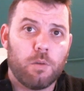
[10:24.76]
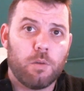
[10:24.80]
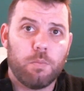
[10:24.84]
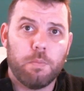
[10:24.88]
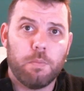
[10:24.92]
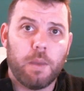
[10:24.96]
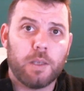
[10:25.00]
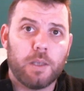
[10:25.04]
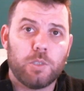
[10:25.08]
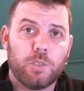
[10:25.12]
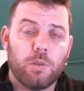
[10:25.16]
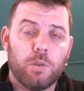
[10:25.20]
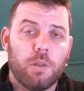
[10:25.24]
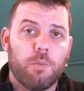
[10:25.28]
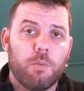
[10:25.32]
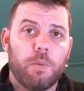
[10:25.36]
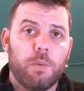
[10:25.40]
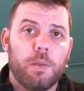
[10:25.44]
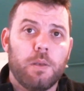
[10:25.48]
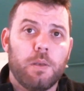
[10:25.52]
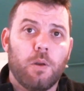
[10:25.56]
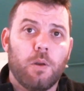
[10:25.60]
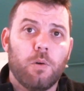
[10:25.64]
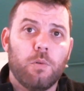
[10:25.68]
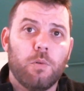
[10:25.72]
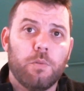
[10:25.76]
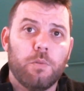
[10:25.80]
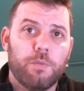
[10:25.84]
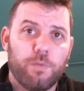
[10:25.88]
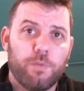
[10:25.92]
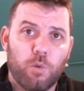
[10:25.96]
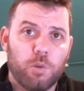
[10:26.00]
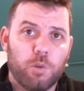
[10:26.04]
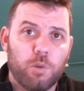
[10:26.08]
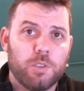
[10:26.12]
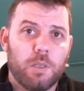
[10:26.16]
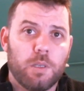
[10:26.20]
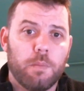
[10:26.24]
make sure there'll be no
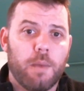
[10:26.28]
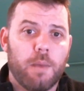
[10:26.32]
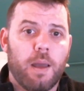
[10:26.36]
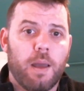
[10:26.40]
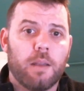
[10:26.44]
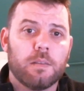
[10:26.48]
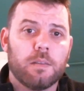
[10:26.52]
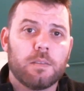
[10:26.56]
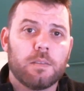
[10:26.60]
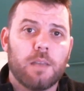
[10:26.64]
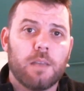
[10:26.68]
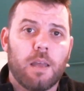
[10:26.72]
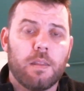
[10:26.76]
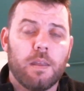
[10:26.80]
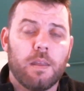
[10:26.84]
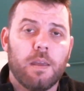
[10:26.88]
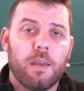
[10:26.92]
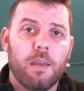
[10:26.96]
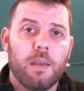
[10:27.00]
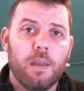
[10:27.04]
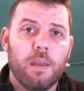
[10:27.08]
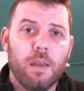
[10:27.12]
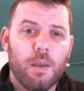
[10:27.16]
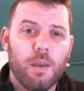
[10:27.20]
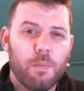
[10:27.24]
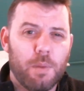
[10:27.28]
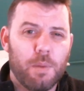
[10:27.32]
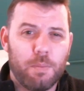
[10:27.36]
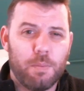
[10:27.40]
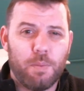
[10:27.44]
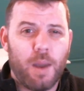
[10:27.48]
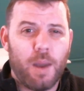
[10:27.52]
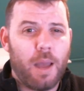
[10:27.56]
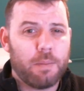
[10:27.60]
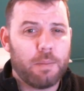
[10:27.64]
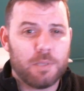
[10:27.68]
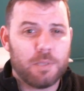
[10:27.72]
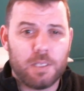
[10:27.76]
fraudulent ballots out there, but
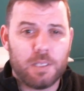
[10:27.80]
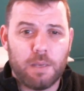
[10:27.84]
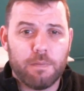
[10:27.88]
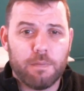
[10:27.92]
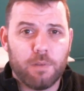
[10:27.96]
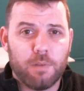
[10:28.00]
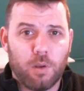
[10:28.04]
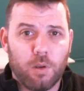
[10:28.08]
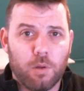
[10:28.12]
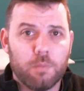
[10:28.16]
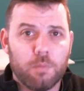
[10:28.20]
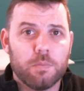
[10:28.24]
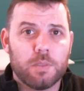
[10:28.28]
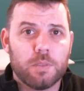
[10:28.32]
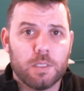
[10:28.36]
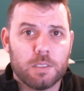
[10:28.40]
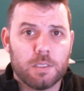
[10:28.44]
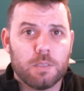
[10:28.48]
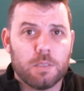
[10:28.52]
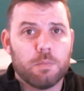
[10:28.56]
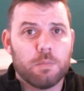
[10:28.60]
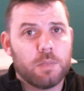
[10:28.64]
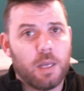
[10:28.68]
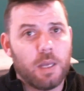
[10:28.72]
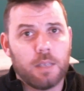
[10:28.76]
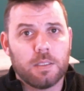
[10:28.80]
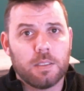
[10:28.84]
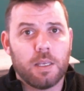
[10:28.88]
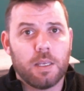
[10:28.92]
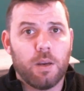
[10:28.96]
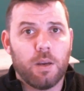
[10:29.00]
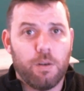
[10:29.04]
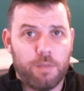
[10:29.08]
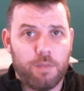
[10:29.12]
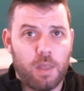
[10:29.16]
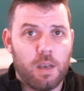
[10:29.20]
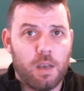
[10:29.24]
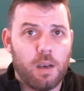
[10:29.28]
perhaps the envelope system takes
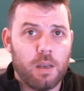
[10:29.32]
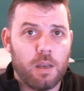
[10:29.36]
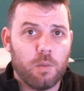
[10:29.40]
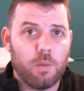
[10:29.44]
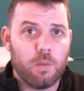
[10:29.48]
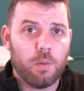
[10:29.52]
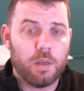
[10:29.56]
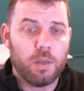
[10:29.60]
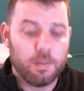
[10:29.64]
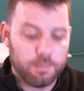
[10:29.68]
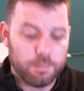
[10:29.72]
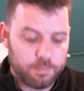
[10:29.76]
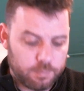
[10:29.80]
care of that anyway.